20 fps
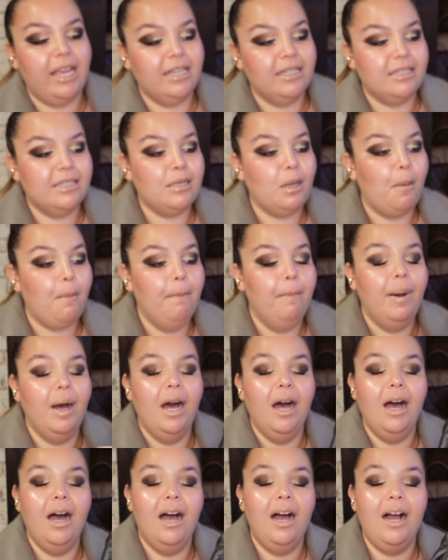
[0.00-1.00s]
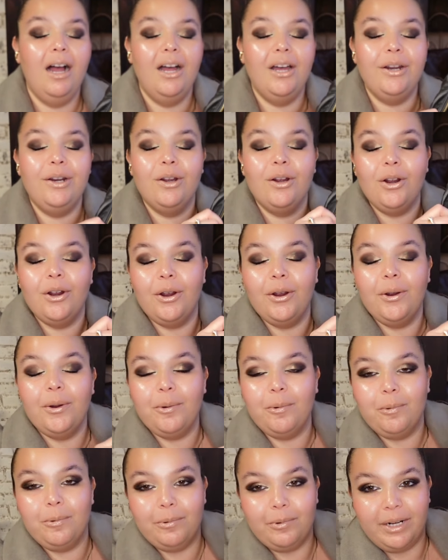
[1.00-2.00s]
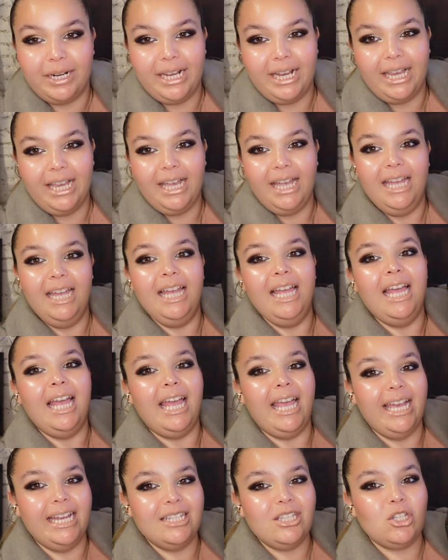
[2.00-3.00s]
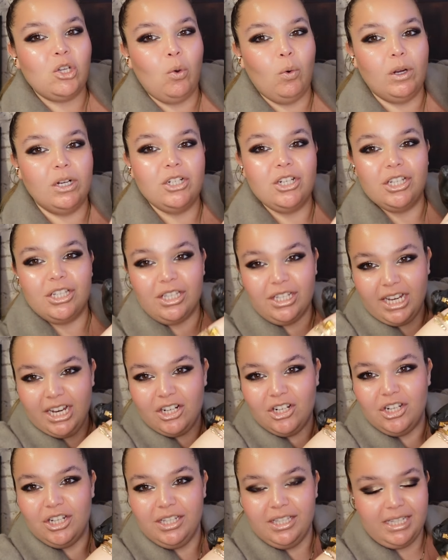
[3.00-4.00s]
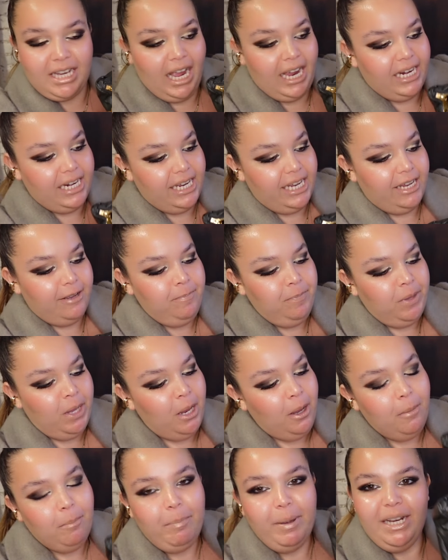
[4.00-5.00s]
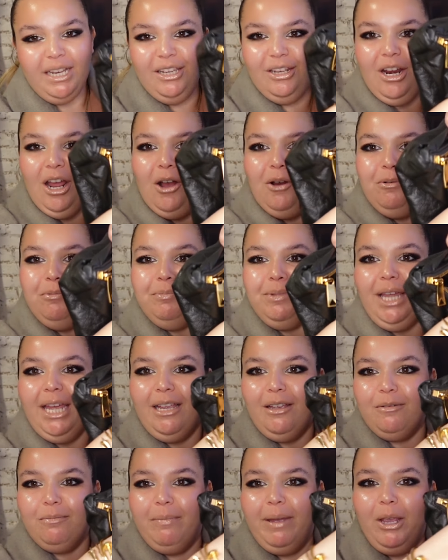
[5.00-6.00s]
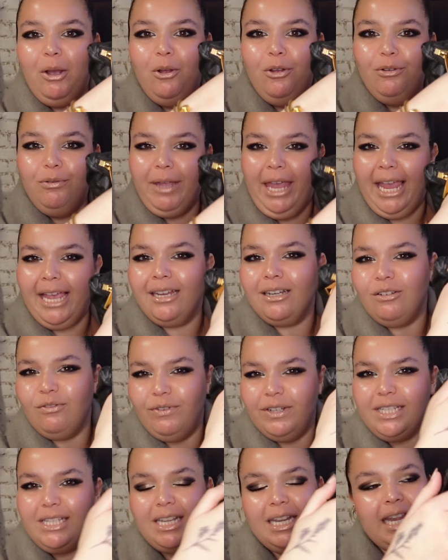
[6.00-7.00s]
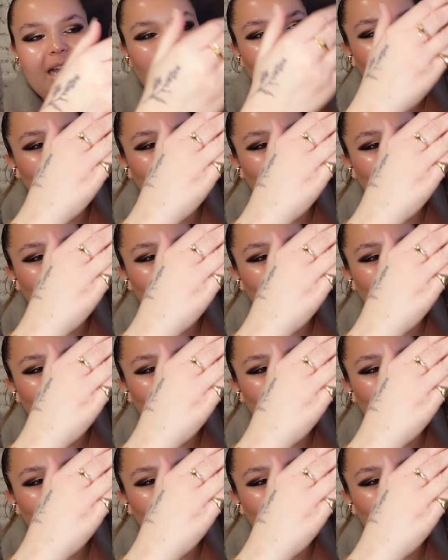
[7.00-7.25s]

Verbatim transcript: It's buttery. It's gorgeous. Yes, yeah, she's tiny. But you know, like my whole hand fits in there.